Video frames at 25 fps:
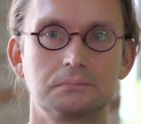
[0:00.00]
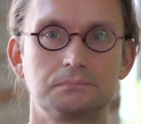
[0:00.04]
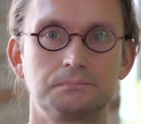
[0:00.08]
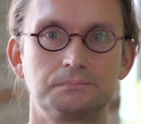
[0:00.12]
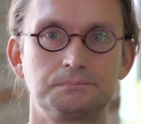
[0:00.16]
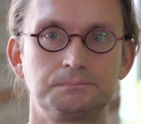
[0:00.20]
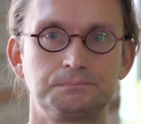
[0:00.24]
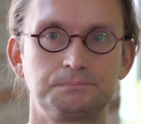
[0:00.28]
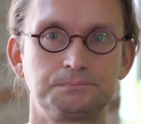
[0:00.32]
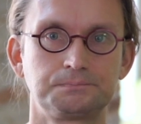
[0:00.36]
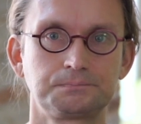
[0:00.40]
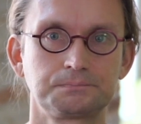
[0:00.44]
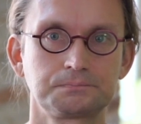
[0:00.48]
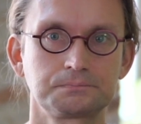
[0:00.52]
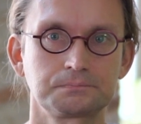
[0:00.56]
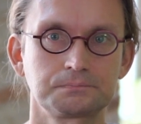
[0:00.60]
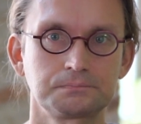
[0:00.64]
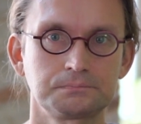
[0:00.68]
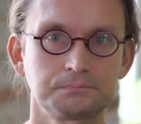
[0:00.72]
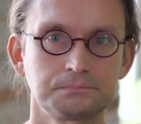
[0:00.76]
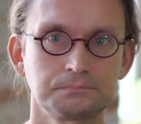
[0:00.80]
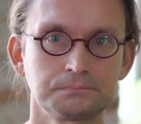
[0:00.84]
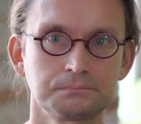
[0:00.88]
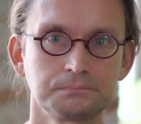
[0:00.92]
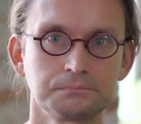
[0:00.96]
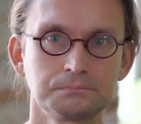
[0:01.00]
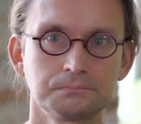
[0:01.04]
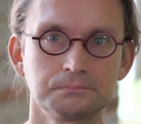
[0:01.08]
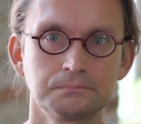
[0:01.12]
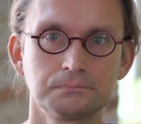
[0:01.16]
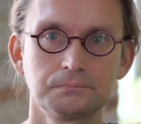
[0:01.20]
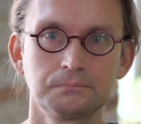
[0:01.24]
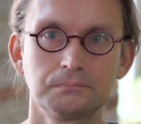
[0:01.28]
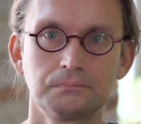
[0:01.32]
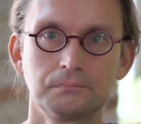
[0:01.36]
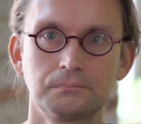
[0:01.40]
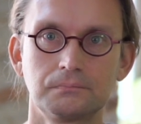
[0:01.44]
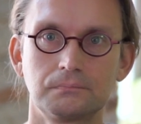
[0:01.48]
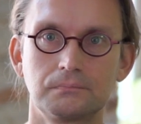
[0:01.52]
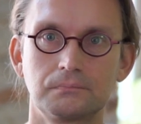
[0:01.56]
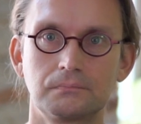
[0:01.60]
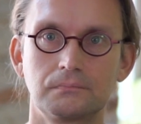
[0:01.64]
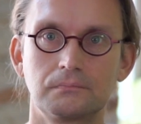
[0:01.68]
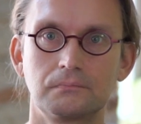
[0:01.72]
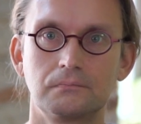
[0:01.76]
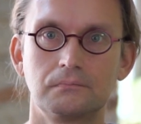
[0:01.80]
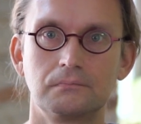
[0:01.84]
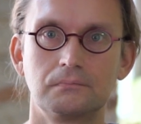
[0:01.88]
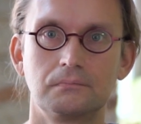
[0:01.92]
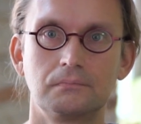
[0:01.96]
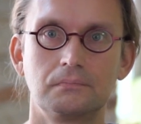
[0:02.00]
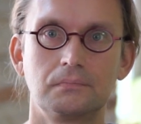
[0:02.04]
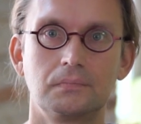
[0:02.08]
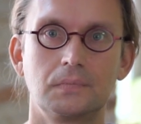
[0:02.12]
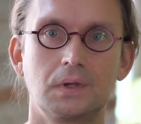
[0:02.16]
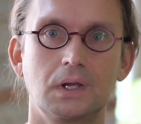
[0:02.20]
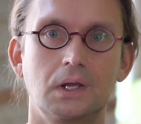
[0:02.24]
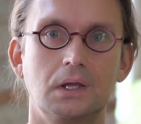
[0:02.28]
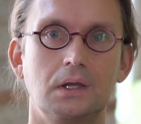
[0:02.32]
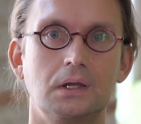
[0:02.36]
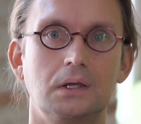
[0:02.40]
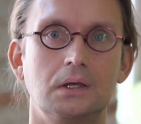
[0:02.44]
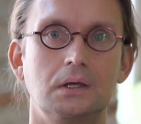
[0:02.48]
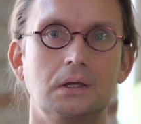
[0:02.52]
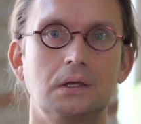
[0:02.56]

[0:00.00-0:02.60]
(silence)